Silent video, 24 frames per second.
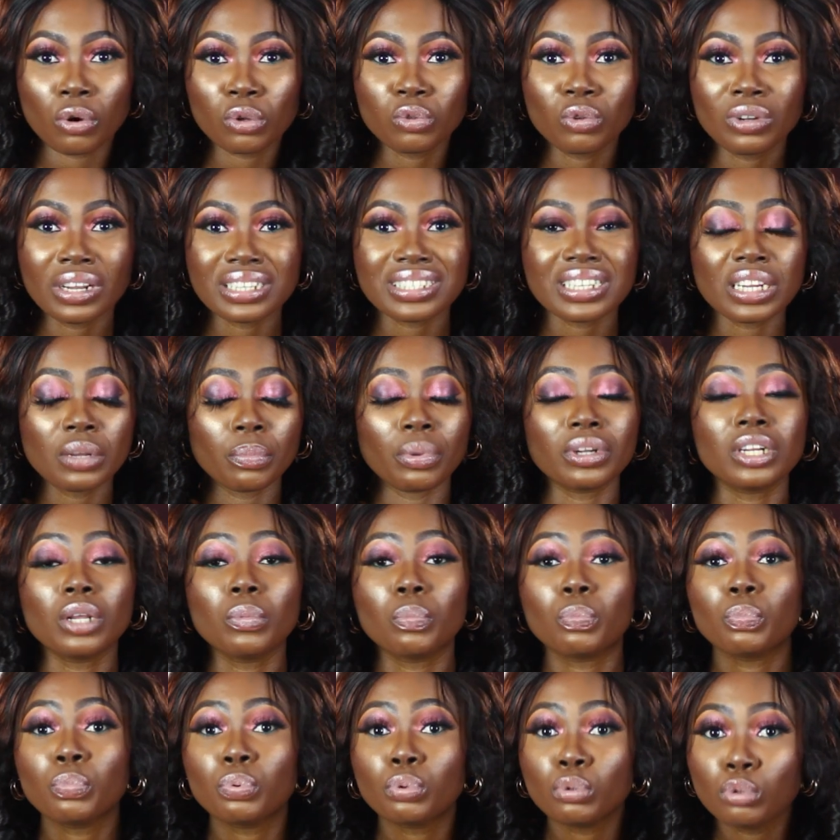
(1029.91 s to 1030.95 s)
or don't let anybody
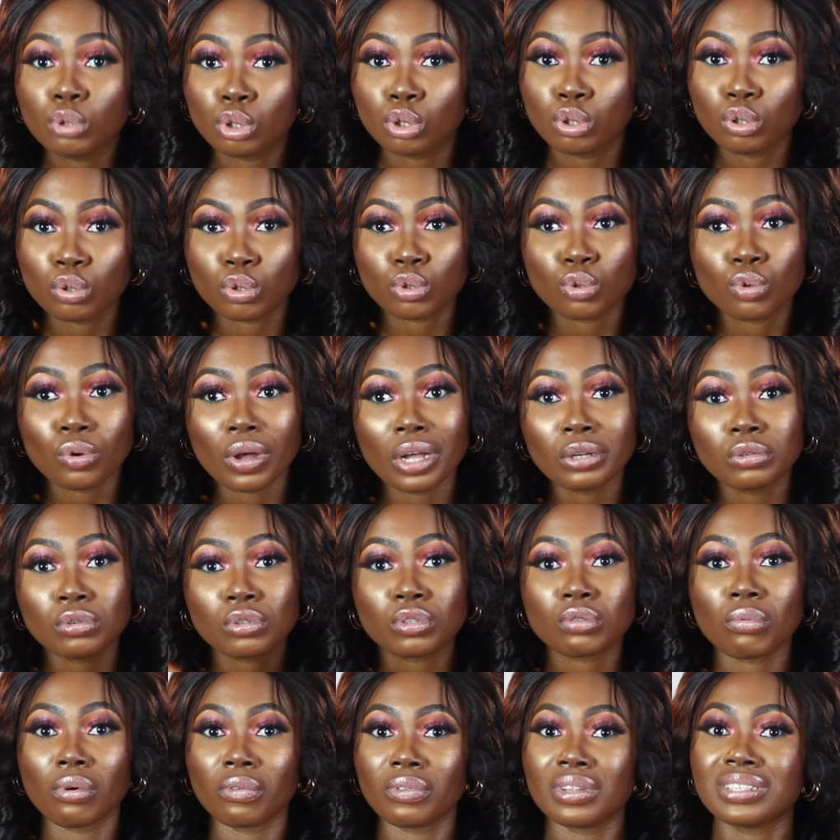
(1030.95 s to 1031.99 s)
push you to go and do
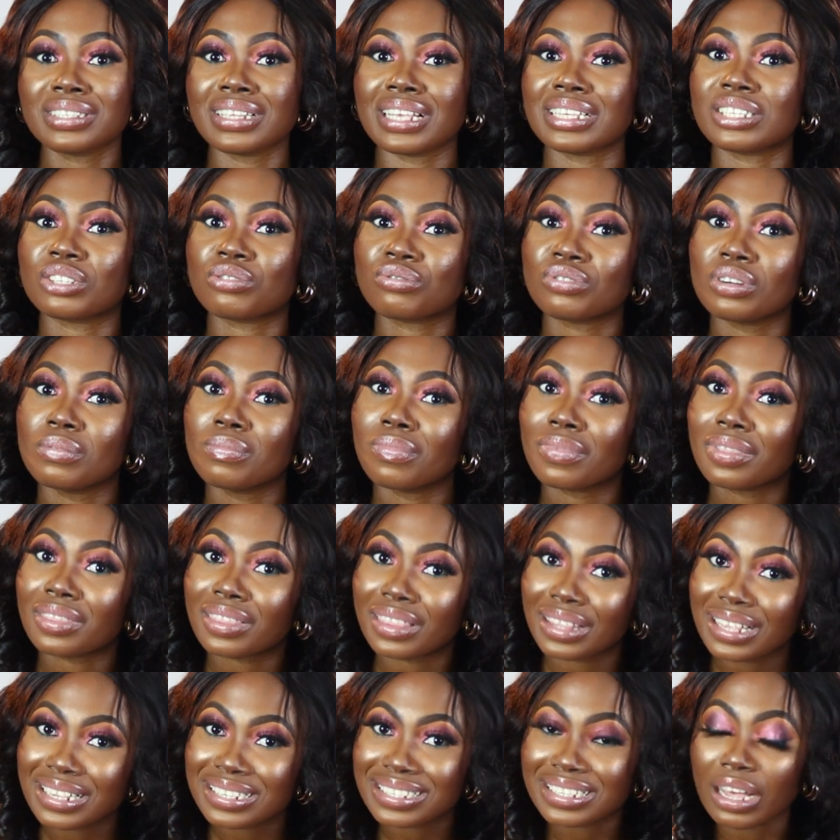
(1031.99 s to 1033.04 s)
some of these extreme
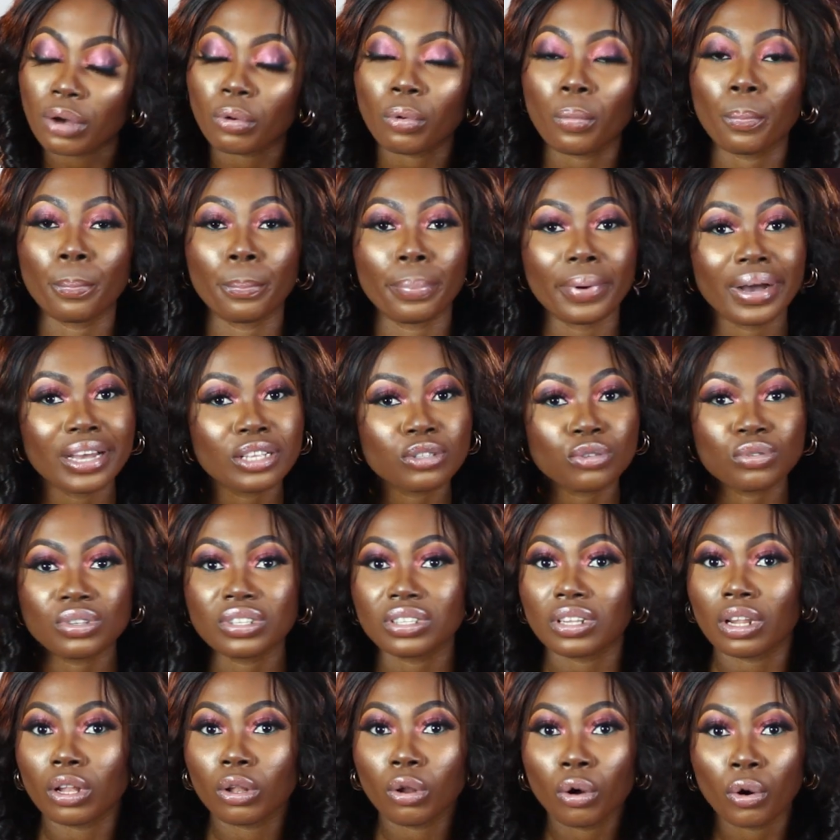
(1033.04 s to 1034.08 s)
things that will bite you
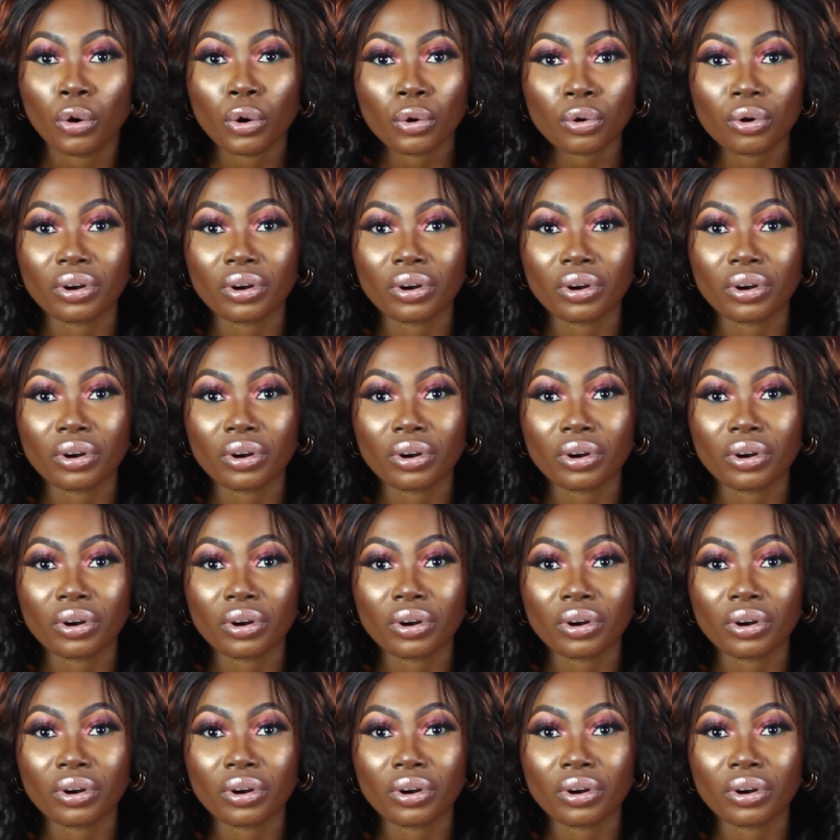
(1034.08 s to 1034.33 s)
in the long